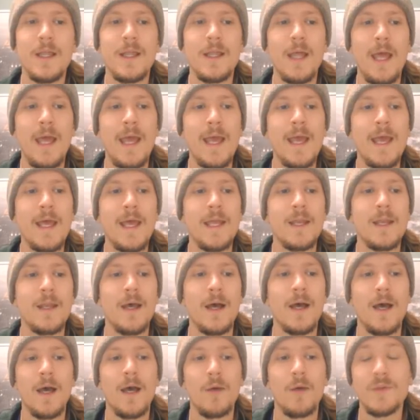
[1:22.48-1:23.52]
And
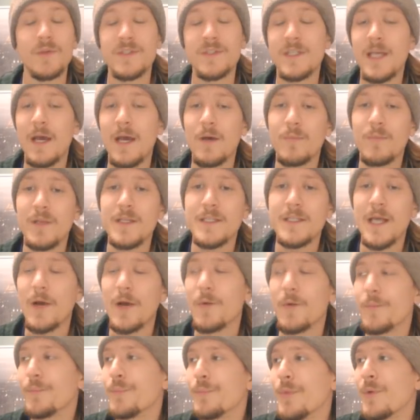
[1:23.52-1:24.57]
we'll see how it plays out.
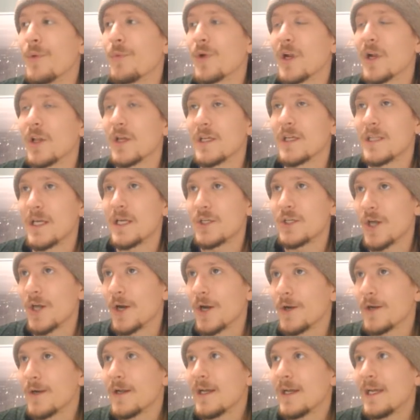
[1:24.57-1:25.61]
And we're going to look at that
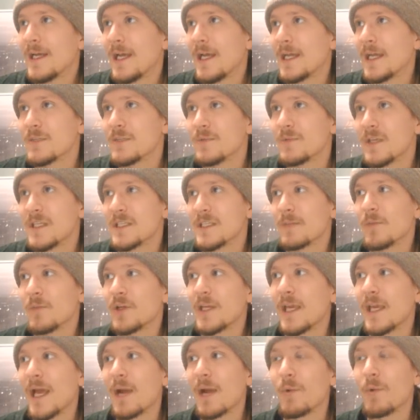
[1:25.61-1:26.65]
chart and some things I'm looking
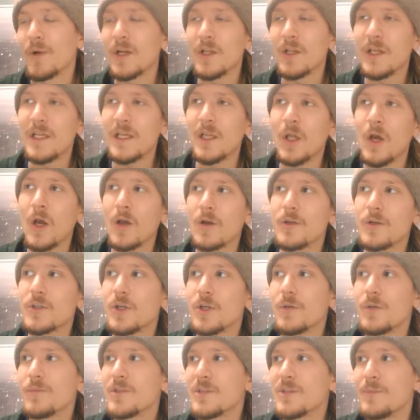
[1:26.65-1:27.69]
at. We're going to look at longer-term
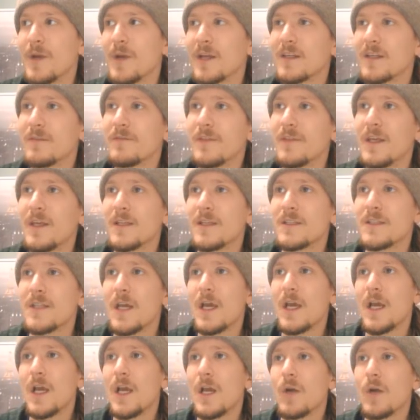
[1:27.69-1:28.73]
perspective things.
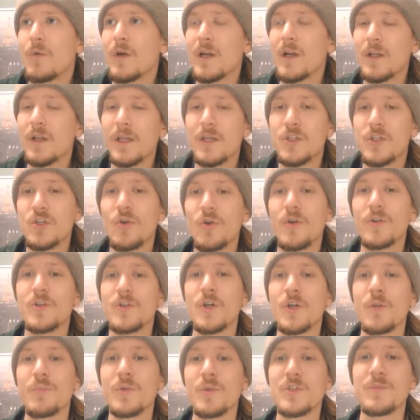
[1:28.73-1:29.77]
We're going to look at
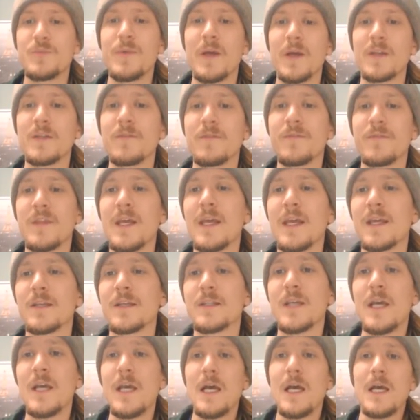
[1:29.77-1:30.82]
shorter-term perspective things.
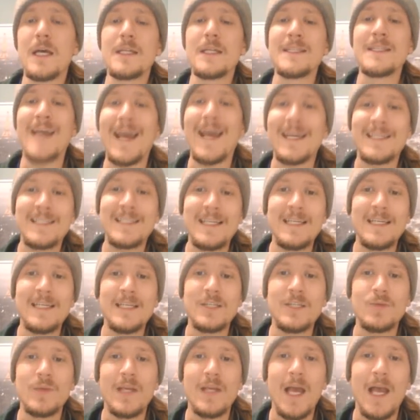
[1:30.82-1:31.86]
Taxes.
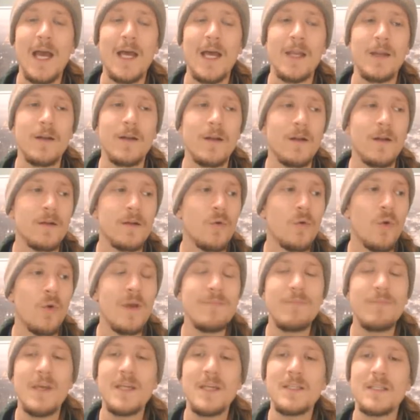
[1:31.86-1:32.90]
We got
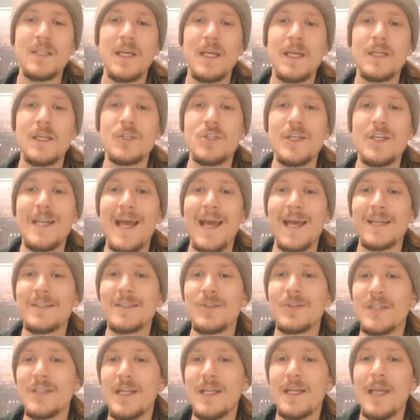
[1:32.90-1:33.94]
Coinbase and GDAX. They're
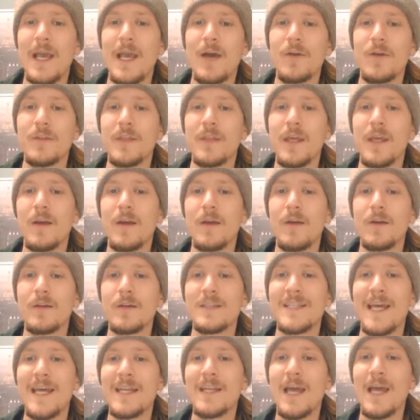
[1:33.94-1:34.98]
sending out their
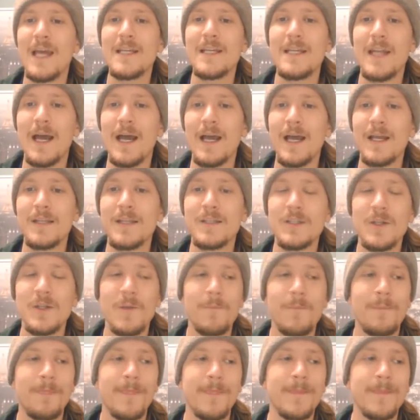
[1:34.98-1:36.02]
1099s.
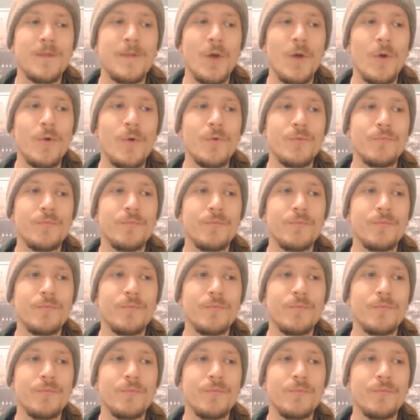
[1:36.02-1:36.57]
Don't